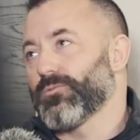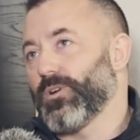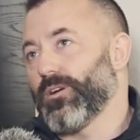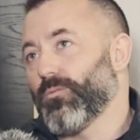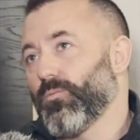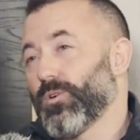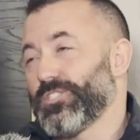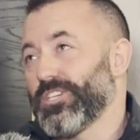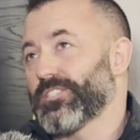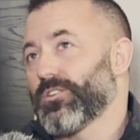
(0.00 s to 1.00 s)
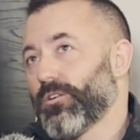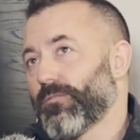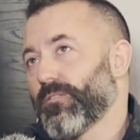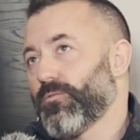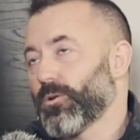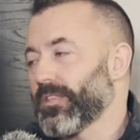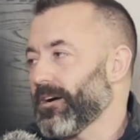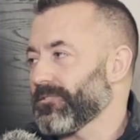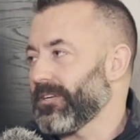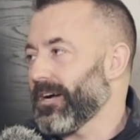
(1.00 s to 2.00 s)
We're just over
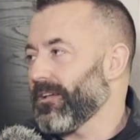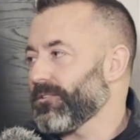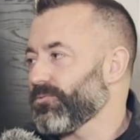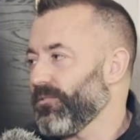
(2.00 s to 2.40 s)
$4,000 we've